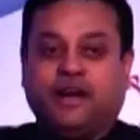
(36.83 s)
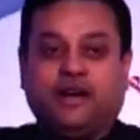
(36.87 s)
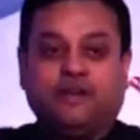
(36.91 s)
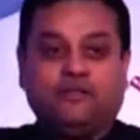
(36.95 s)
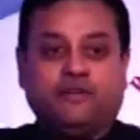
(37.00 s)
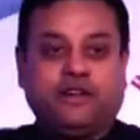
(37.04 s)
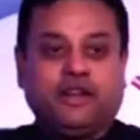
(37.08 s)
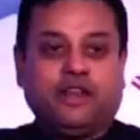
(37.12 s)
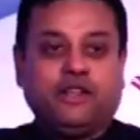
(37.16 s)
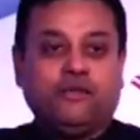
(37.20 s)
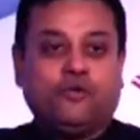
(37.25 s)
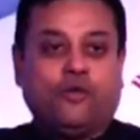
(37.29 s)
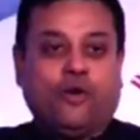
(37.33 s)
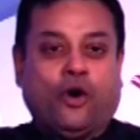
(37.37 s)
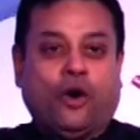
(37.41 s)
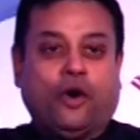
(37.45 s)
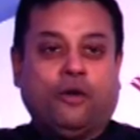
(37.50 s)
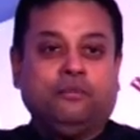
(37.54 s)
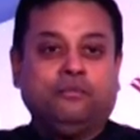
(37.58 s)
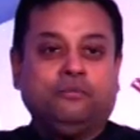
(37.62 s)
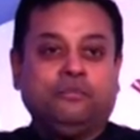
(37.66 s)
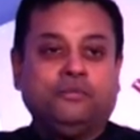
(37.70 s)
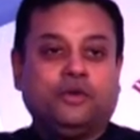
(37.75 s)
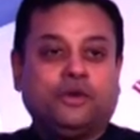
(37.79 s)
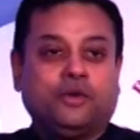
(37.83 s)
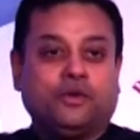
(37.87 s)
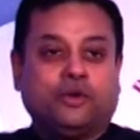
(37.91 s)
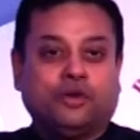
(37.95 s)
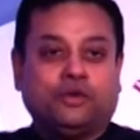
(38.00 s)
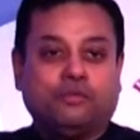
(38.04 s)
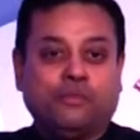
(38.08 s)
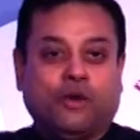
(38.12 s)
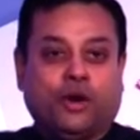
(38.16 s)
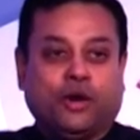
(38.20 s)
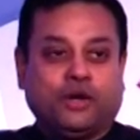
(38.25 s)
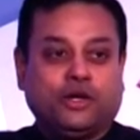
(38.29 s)
A very warm
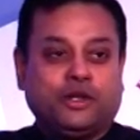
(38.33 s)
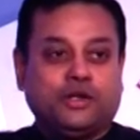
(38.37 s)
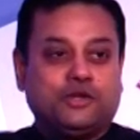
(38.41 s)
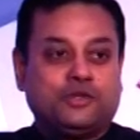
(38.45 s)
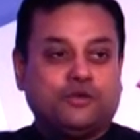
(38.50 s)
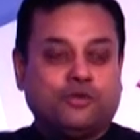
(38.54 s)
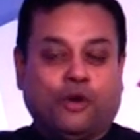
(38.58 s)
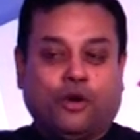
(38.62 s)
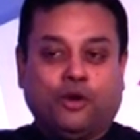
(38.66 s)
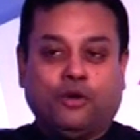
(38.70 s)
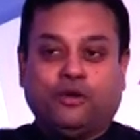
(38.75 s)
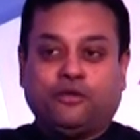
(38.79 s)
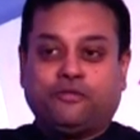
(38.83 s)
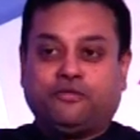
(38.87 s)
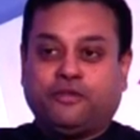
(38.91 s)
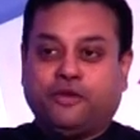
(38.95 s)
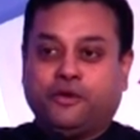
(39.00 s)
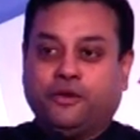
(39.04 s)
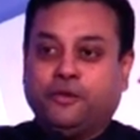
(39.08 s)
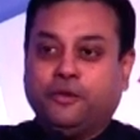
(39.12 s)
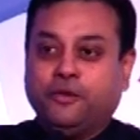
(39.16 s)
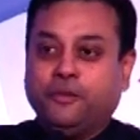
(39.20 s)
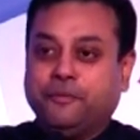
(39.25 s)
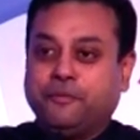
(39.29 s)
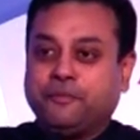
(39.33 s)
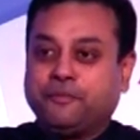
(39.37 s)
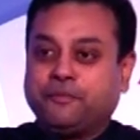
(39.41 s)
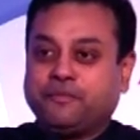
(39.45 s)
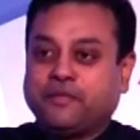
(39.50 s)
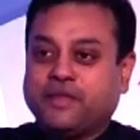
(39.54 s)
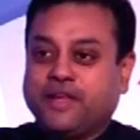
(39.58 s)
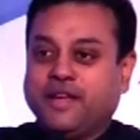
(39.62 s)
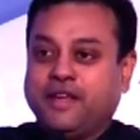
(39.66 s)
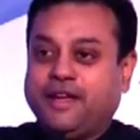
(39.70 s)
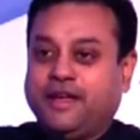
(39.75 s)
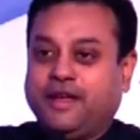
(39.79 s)
good morning to all of you.
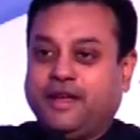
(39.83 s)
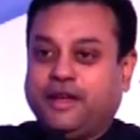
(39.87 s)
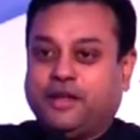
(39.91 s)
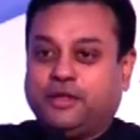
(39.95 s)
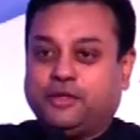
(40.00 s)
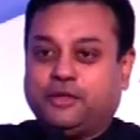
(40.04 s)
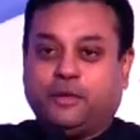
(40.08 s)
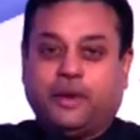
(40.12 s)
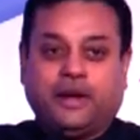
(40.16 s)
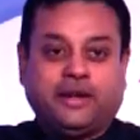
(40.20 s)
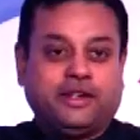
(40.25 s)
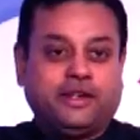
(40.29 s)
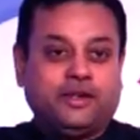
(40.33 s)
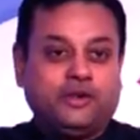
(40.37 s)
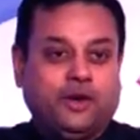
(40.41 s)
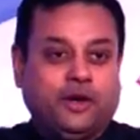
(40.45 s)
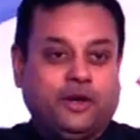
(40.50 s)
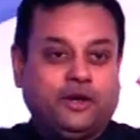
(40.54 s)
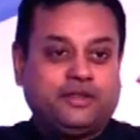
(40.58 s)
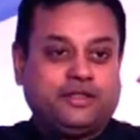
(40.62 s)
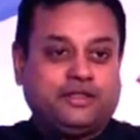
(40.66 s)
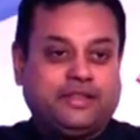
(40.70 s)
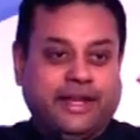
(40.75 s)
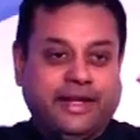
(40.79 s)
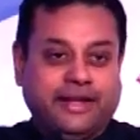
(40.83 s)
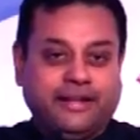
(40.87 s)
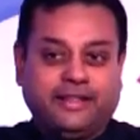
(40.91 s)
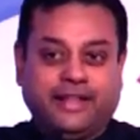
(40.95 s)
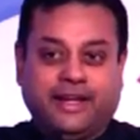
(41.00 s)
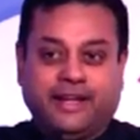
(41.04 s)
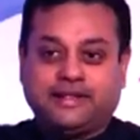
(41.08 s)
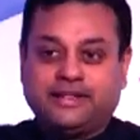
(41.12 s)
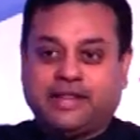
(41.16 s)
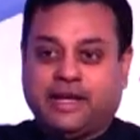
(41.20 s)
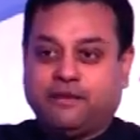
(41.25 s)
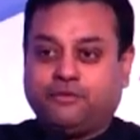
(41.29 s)
Though I did not think
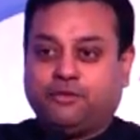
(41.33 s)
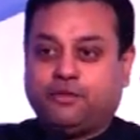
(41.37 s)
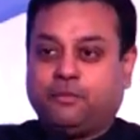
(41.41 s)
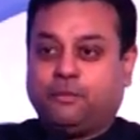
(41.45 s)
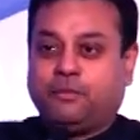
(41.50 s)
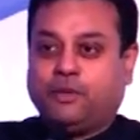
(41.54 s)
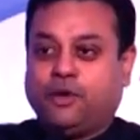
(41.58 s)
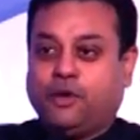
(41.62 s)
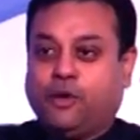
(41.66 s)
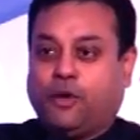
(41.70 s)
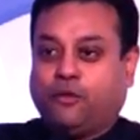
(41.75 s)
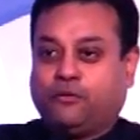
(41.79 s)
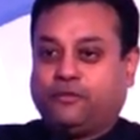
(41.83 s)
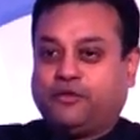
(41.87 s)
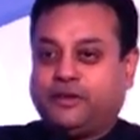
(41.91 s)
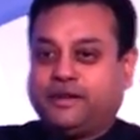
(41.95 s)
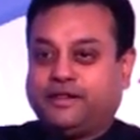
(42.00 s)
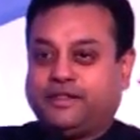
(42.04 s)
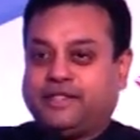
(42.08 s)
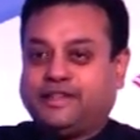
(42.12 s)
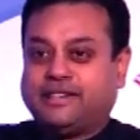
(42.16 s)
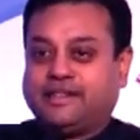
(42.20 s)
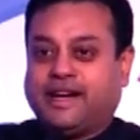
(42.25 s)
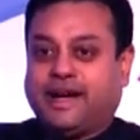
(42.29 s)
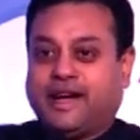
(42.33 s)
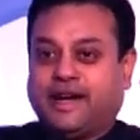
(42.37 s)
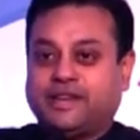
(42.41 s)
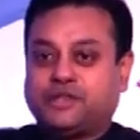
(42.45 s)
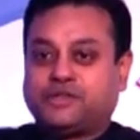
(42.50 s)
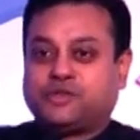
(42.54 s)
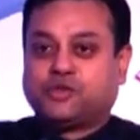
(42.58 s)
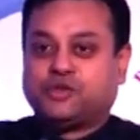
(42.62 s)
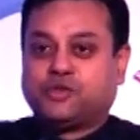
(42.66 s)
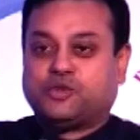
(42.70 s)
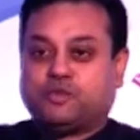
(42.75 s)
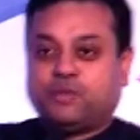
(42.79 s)
that I would be offered the
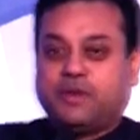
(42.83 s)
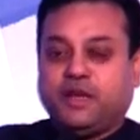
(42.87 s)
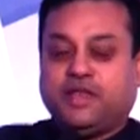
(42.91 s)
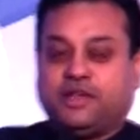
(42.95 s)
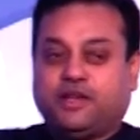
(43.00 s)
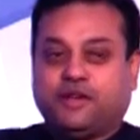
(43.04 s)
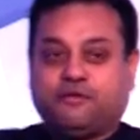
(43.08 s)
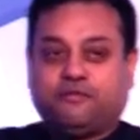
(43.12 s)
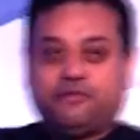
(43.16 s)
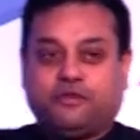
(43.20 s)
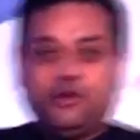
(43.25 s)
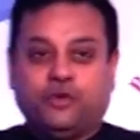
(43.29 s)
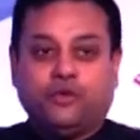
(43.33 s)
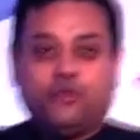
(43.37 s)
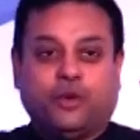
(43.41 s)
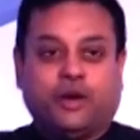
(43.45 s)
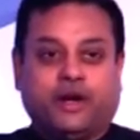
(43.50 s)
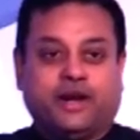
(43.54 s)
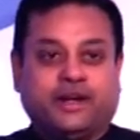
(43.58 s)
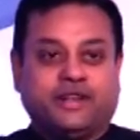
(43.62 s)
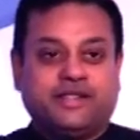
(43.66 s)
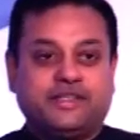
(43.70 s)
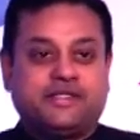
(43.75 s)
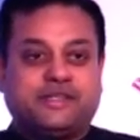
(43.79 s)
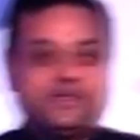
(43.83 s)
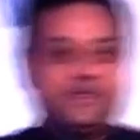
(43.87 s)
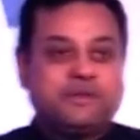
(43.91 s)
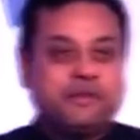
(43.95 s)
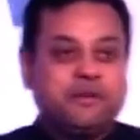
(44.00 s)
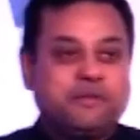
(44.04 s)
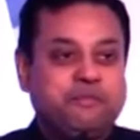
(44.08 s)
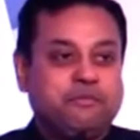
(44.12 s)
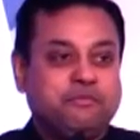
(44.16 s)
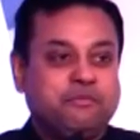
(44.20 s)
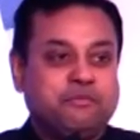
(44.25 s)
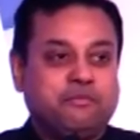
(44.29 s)
dais to speak a few words,
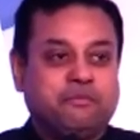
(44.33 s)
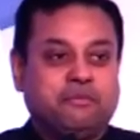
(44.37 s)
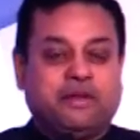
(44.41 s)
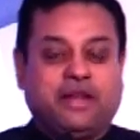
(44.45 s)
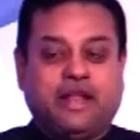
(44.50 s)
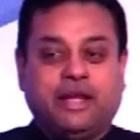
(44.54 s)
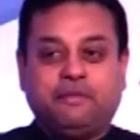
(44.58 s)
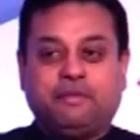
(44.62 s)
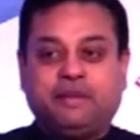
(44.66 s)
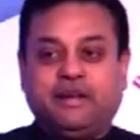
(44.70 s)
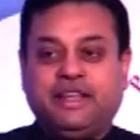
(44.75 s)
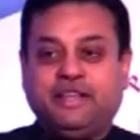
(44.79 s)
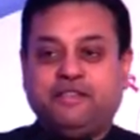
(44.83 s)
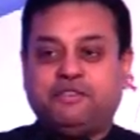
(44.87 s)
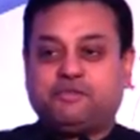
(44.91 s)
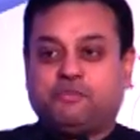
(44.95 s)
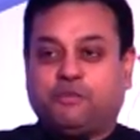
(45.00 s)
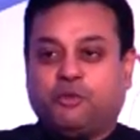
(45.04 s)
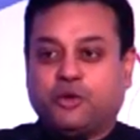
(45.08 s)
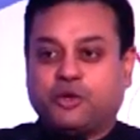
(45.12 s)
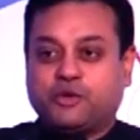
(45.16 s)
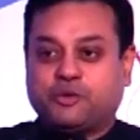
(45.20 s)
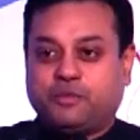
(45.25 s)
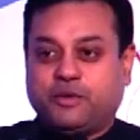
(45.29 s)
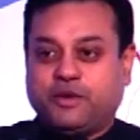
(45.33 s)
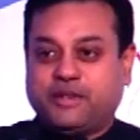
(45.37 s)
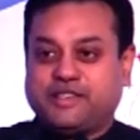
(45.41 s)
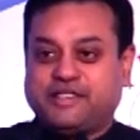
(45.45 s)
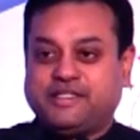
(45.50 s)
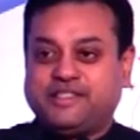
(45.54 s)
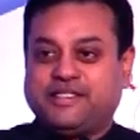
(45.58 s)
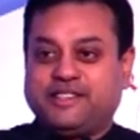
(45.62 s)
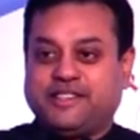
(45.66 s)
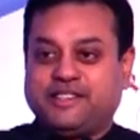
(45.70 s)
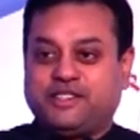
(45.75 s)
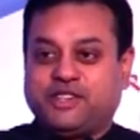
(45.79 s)
but I believe
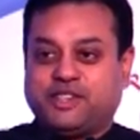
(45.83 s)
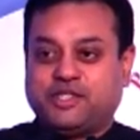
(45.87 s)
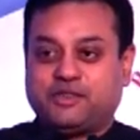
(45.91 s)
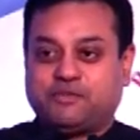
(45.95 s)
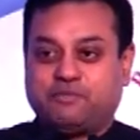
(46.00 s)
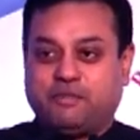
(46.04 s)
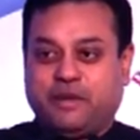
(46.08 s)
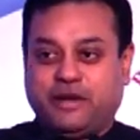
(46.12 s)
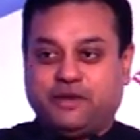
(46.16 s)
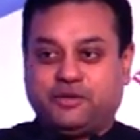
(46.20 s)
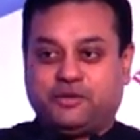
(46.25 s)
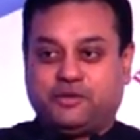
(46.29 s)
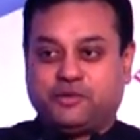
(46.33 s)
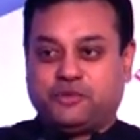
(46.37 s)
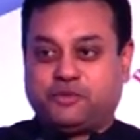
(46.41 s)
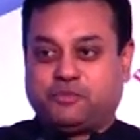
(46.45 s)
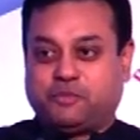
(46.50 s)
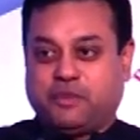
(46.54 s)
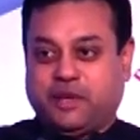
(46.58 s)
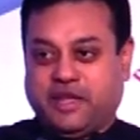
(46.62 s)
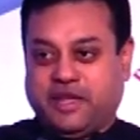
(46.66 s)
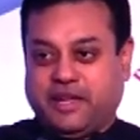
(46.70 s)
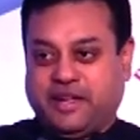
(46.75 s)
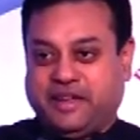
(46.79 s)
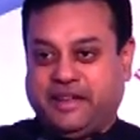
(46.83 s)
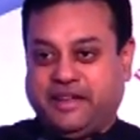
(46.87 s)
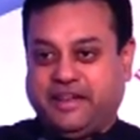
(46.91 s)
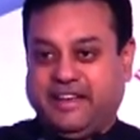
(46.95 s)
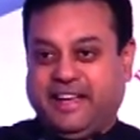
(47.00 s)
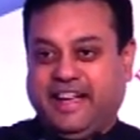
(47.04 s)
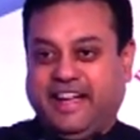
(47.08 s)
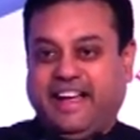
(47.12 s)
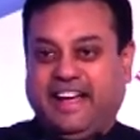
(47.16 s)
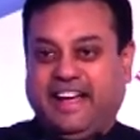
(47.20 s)
spokespersons are just meant to speak.